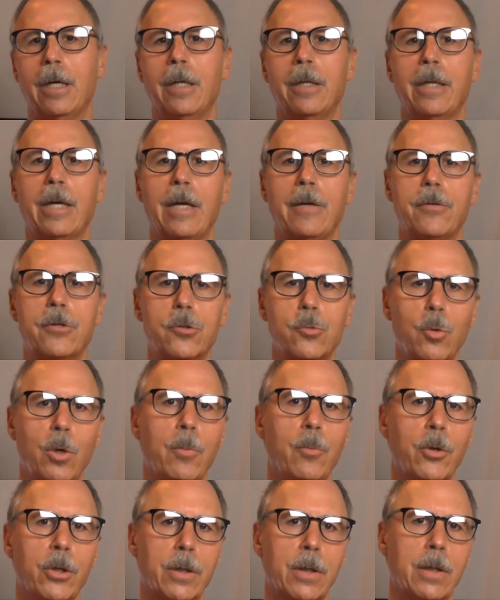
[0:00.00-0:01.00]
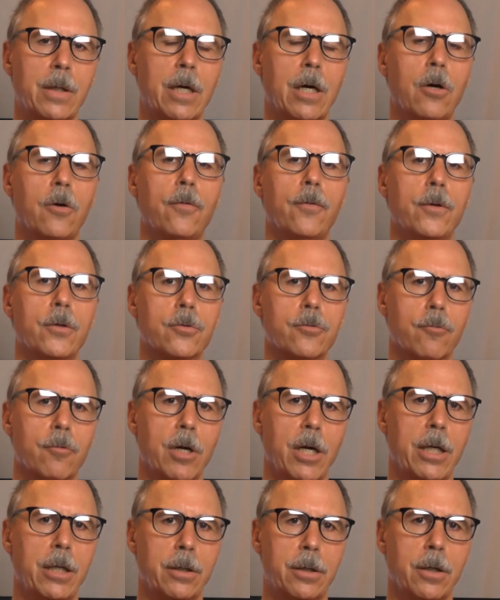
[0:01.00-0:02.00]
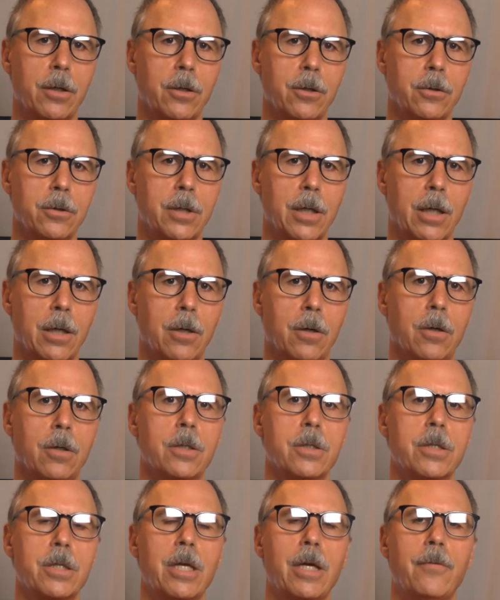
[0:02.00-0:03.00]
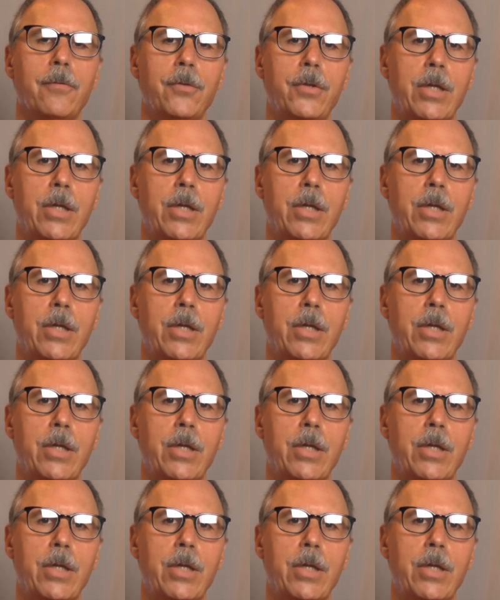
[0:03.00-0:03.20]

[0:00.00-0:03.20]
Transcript: they have swim with the dolphins right at the hotel. So they have